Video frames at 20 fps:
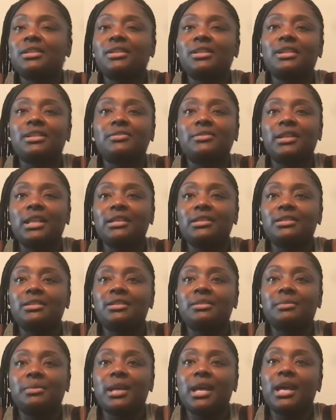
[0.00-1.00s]
serious
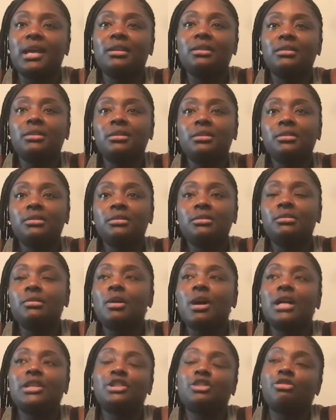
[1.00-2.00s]
relationship yet. You know,
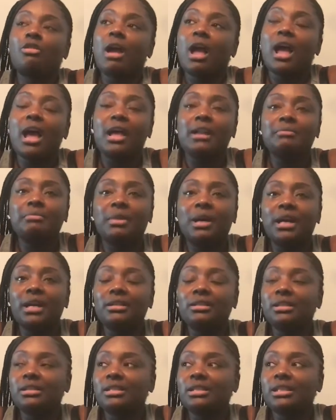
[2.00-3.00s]
I tried, but
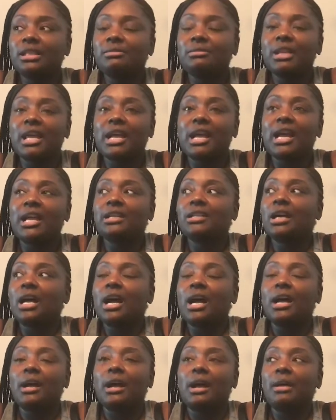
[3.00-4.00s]
it seemed like
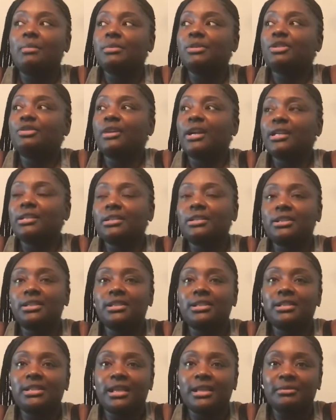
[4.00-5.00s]
I'm attracted to
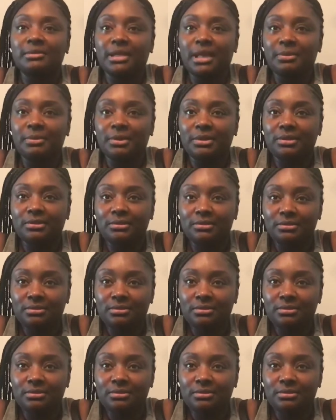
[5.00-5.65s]
the same type of.